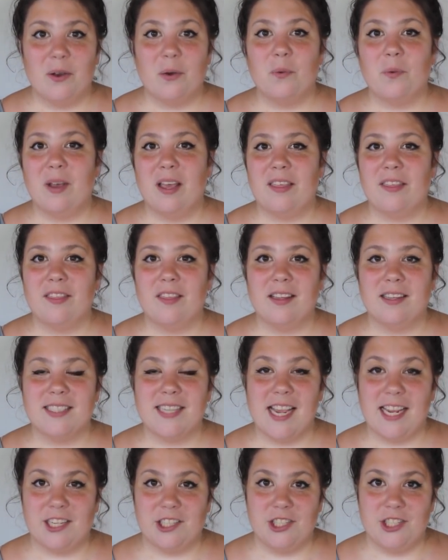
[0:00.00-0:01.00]
with
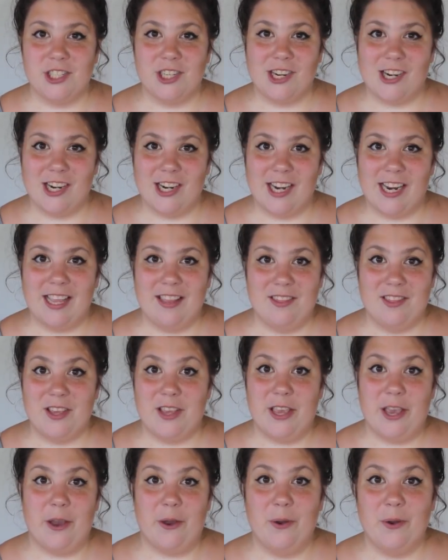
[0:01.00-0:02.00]
texture in the
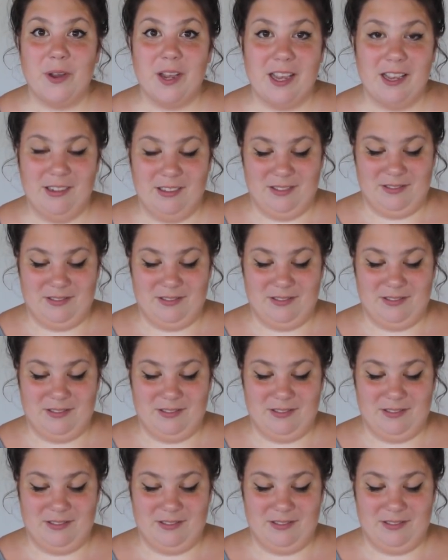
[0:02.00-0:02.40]
yoke.